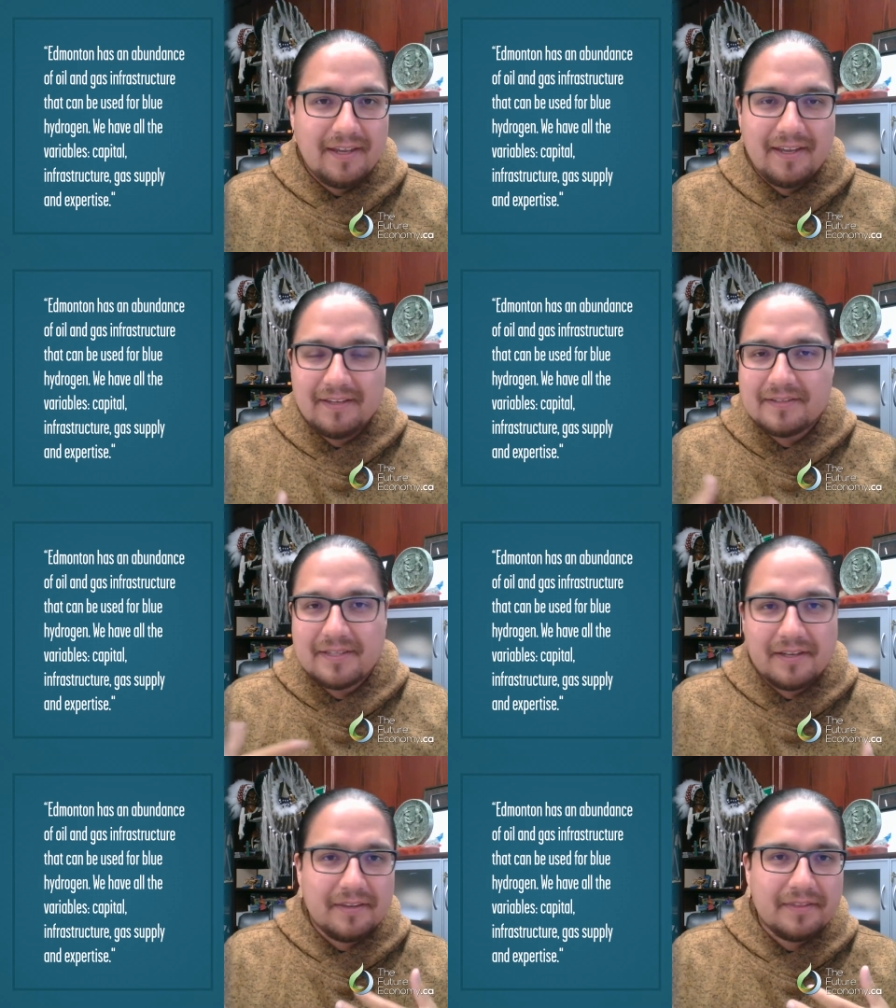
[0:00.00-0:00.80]
and
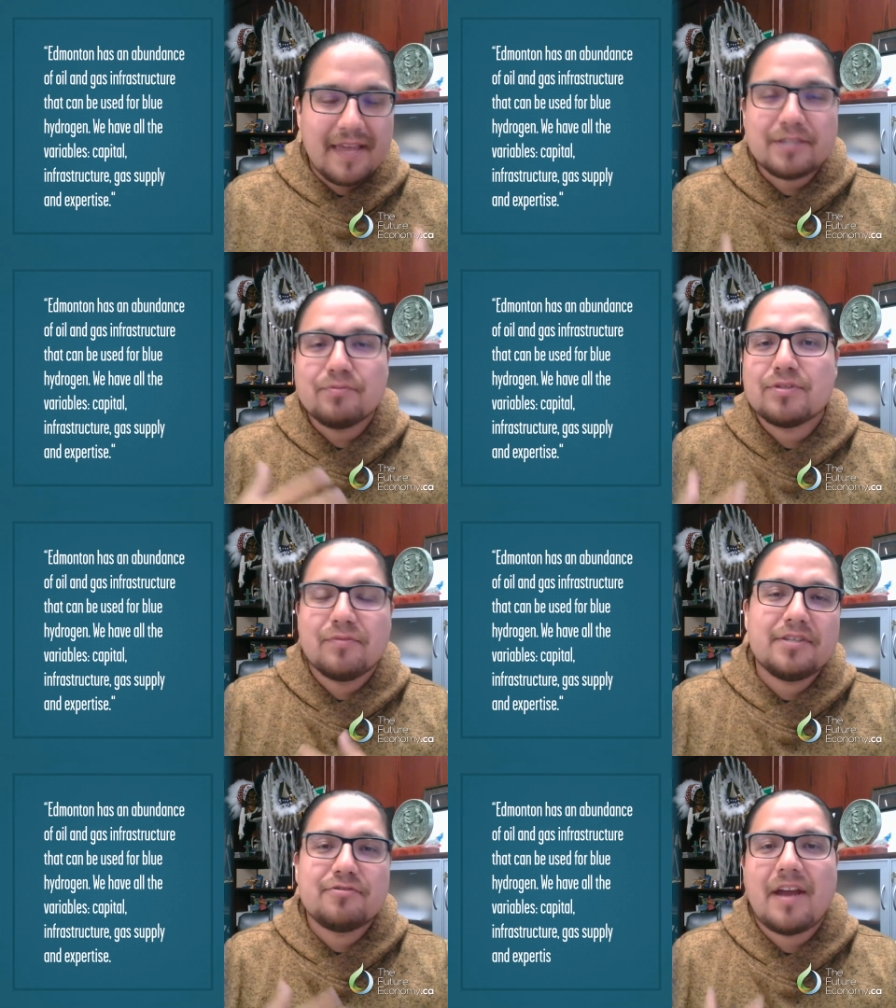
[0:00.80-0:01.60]
uh, that's what's
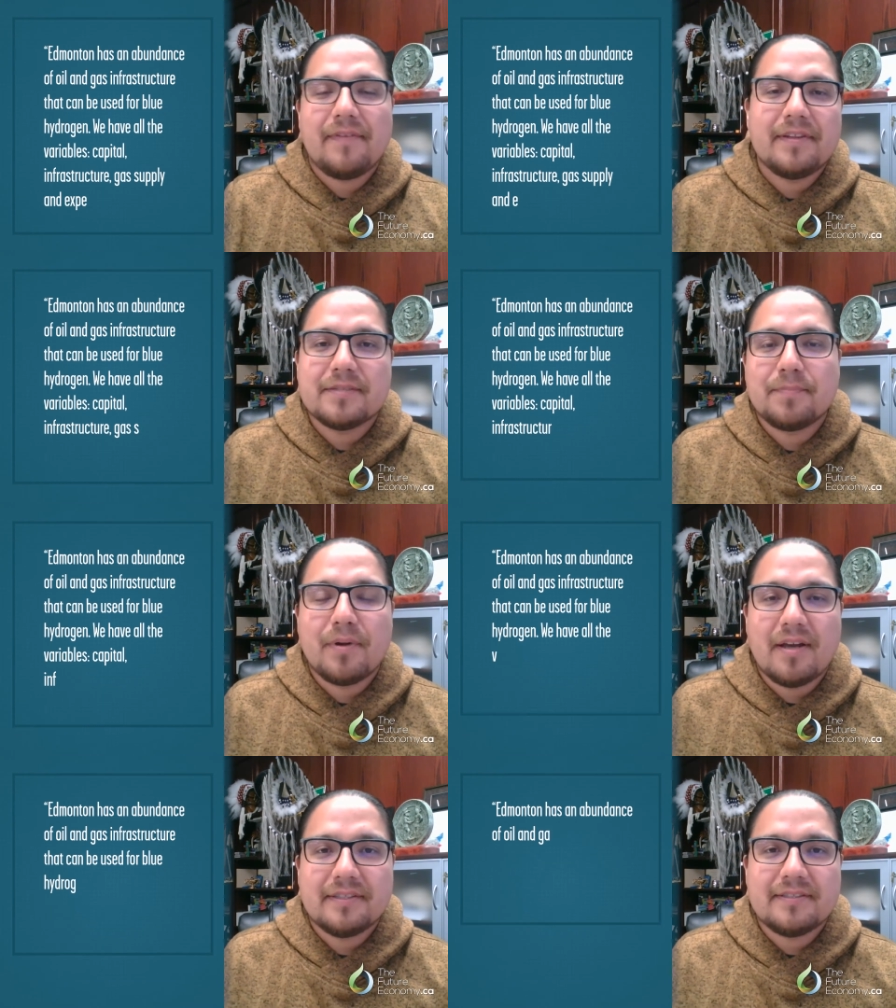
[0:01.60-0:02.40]
really driving this
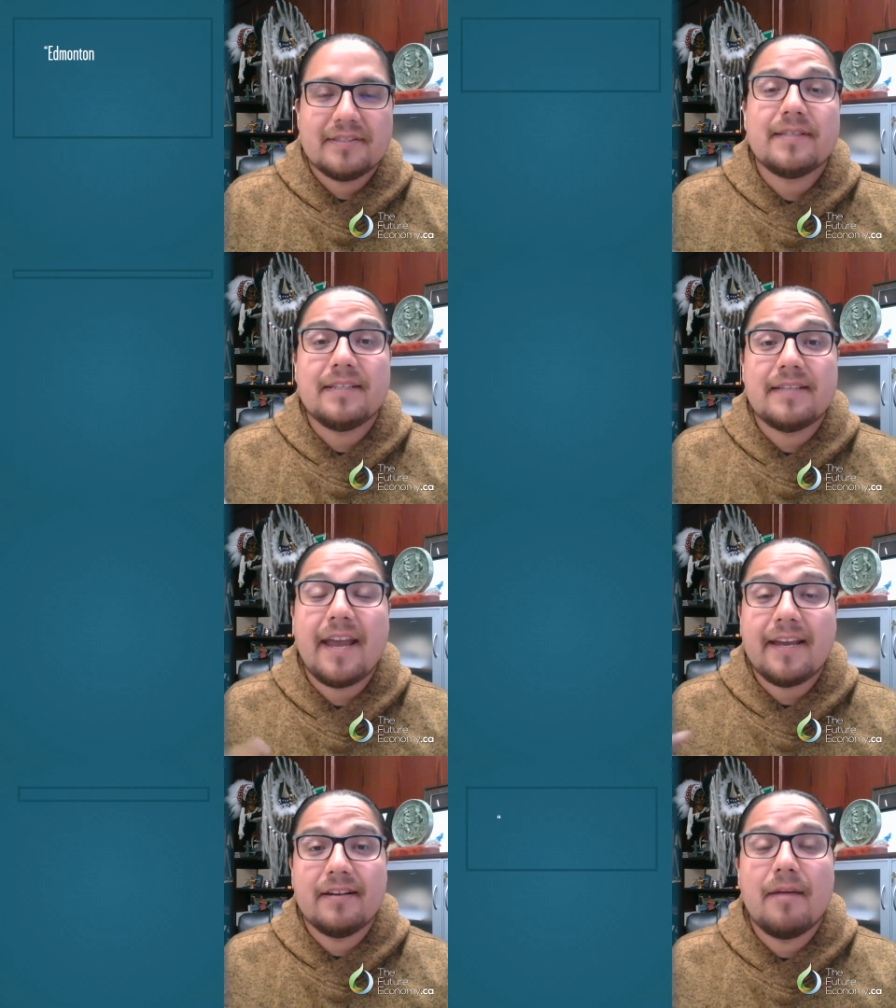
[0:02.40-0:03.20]
process is it's
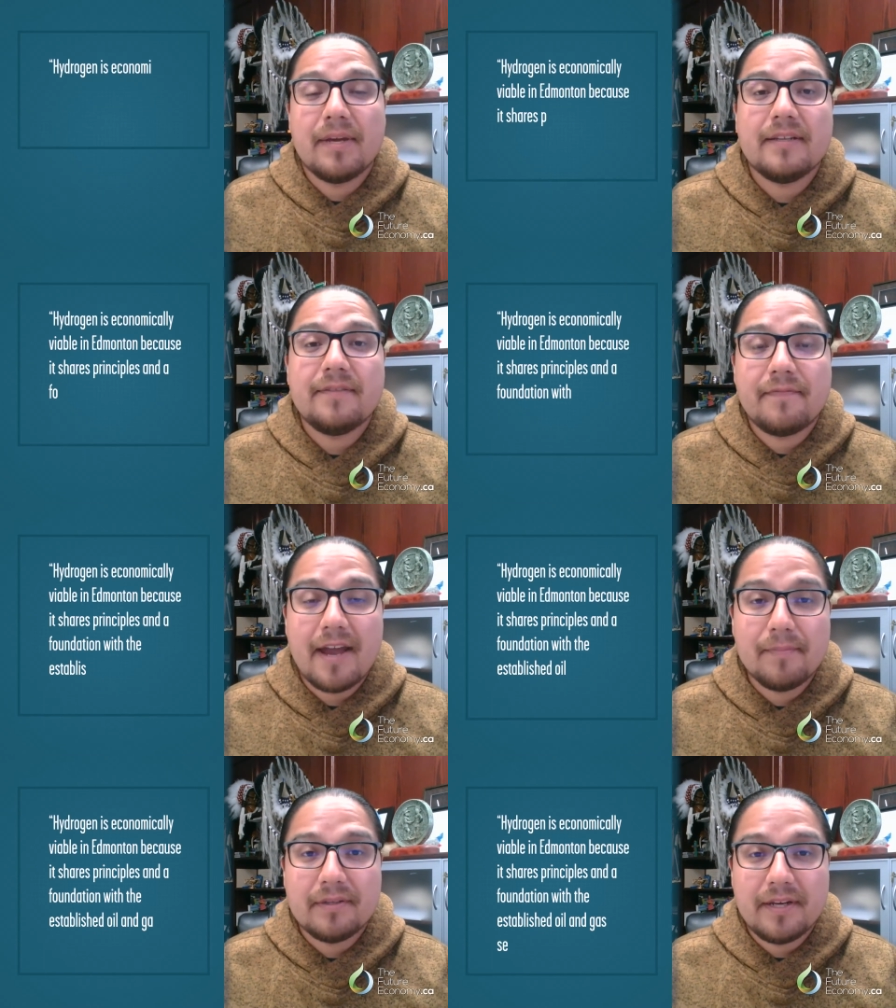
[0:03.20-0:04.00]
economically
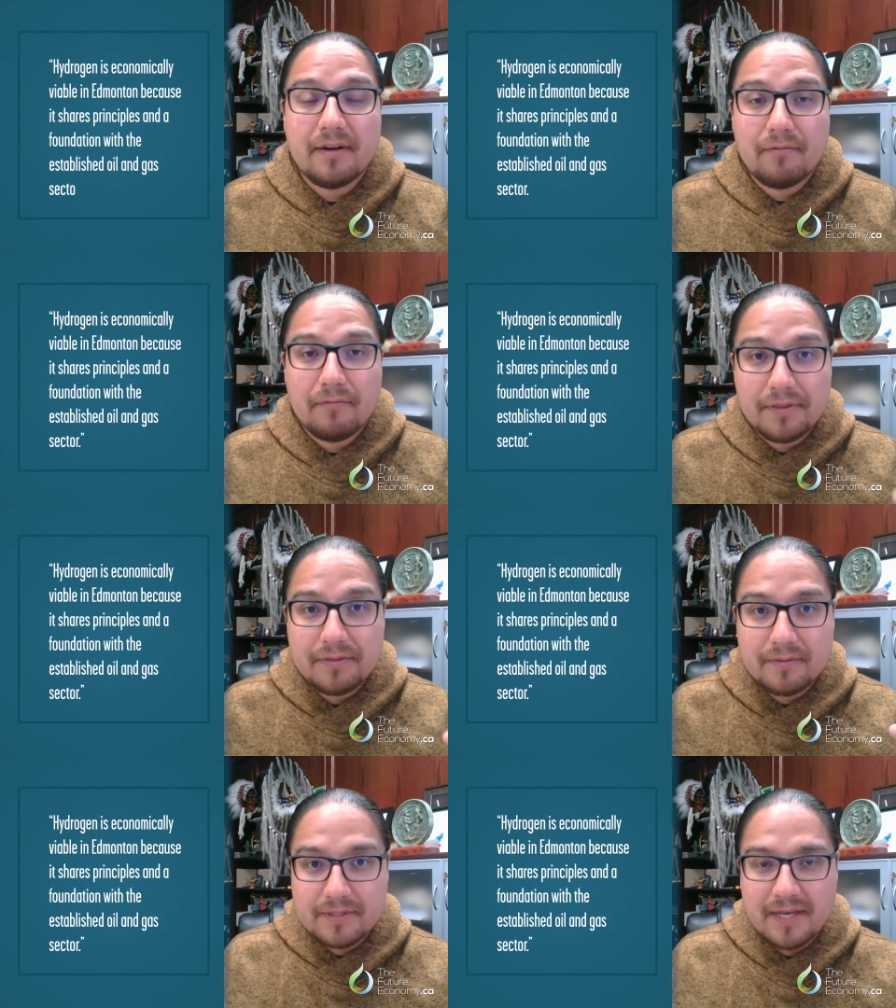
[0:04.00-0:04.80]
viable here with
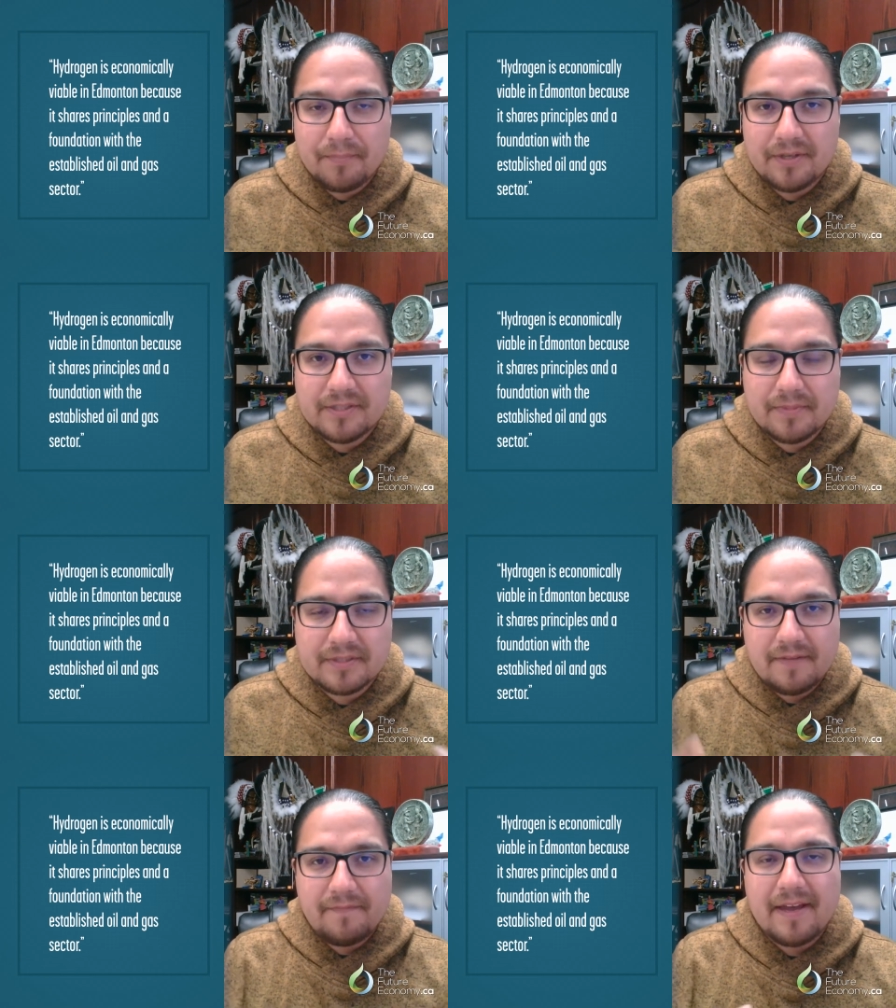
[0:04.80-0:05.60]
the same
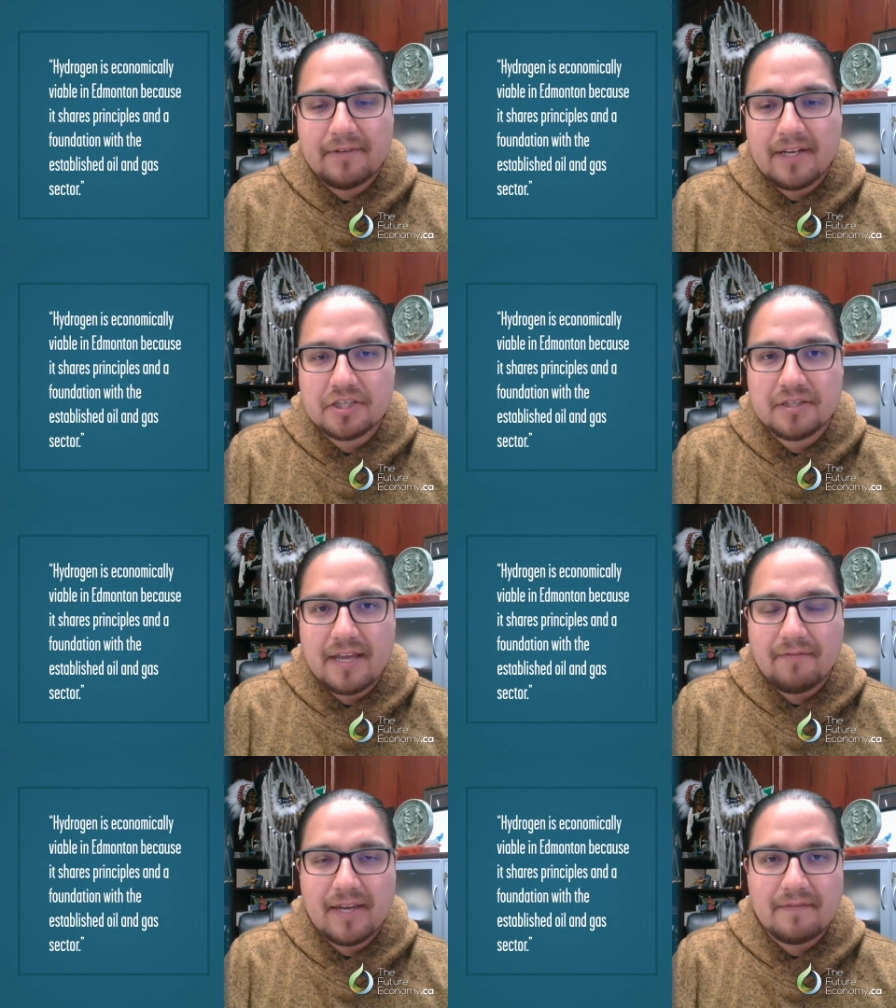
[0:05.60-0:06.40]
principles and the foundation
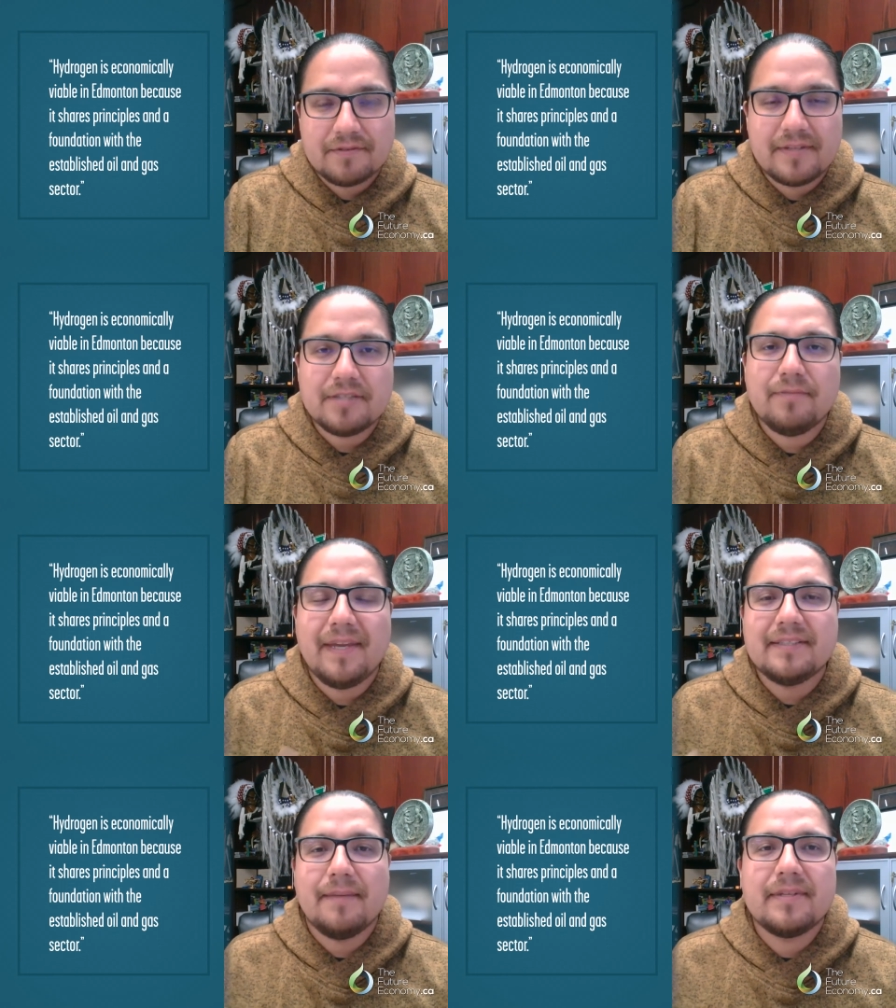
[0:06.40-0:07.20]
that we have so that's what
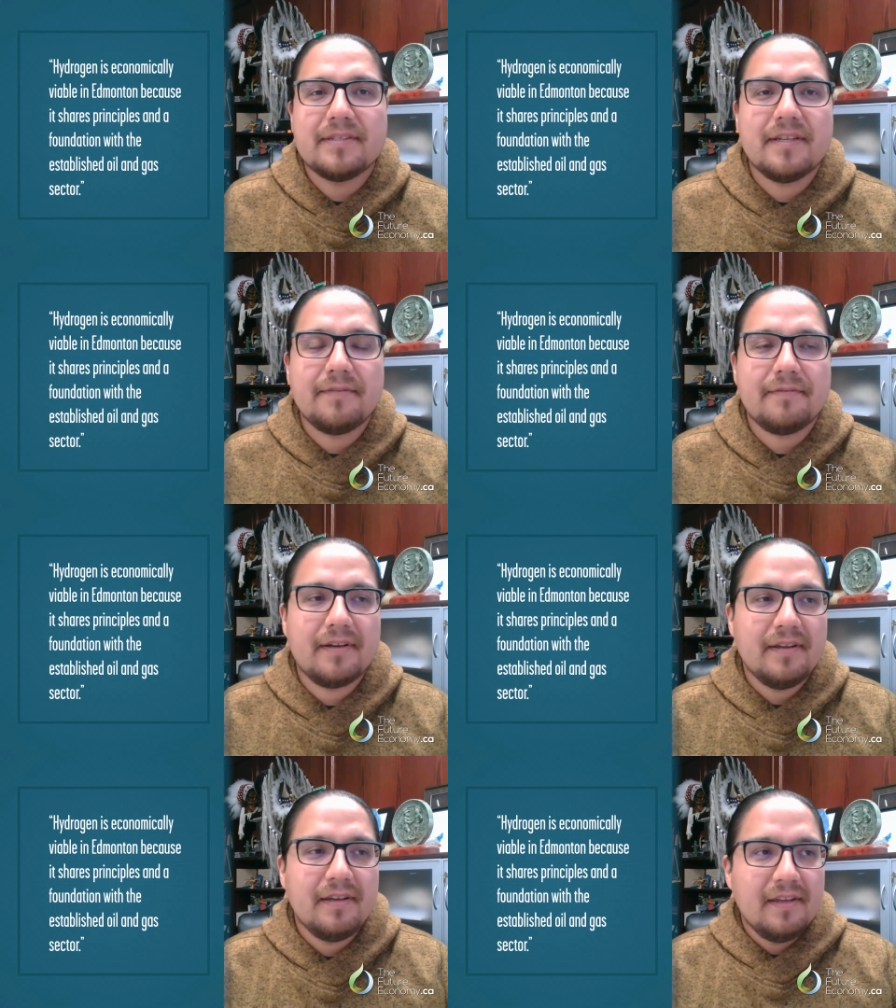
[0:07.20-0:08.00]
makes edmonton different